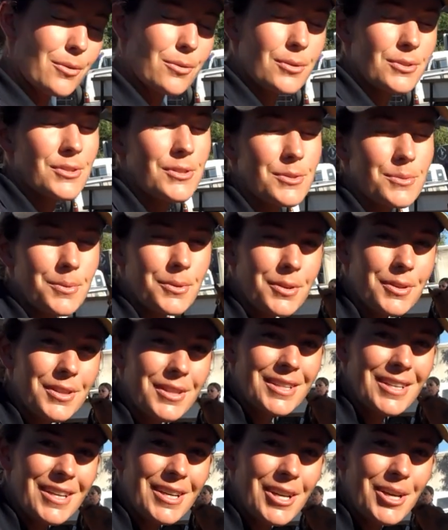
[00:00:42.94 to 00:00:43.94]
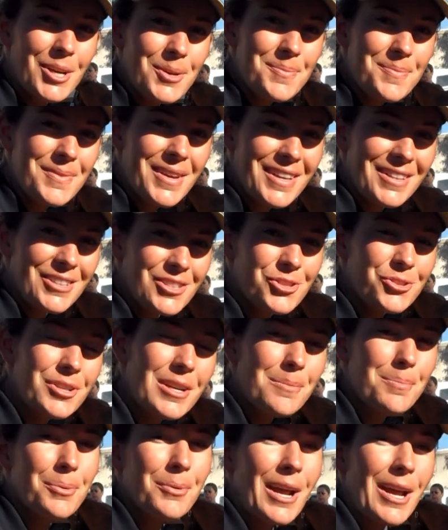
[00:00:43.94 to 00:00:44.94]
horses were in the in the
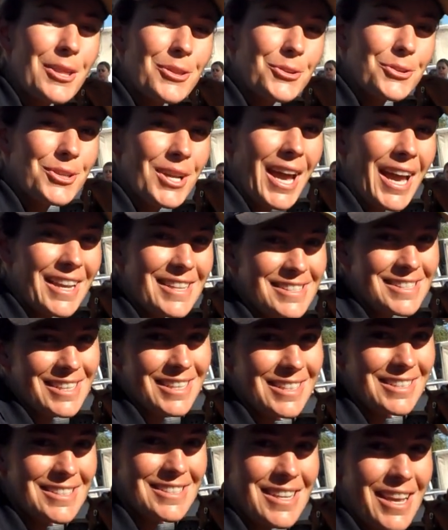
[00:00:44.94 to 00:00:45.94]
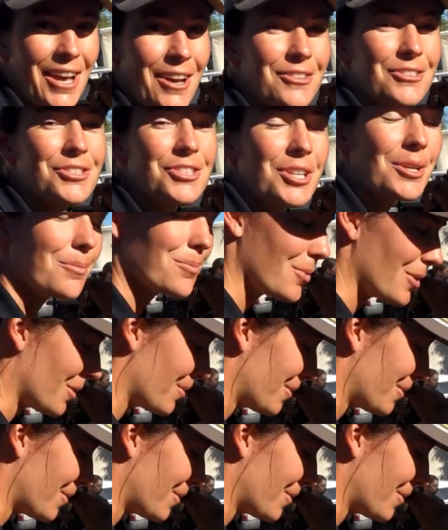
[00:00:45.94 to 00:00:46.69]
street parade through Hastings Township, where